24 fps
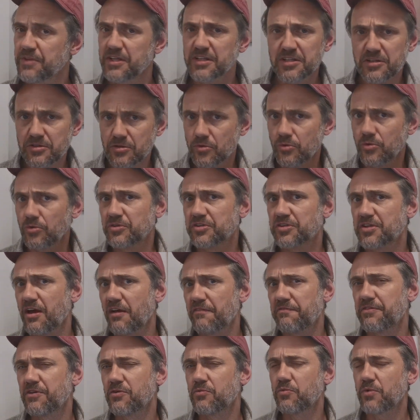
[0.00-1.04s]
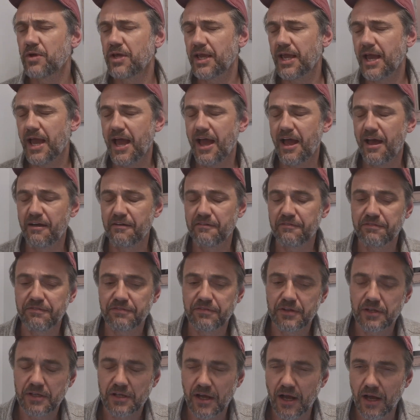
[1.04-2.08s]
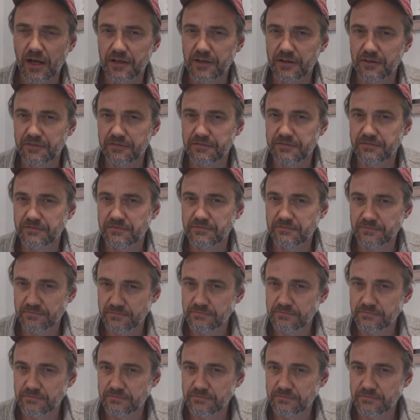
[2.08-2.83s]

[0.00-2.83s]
This is all stuff that we have kind of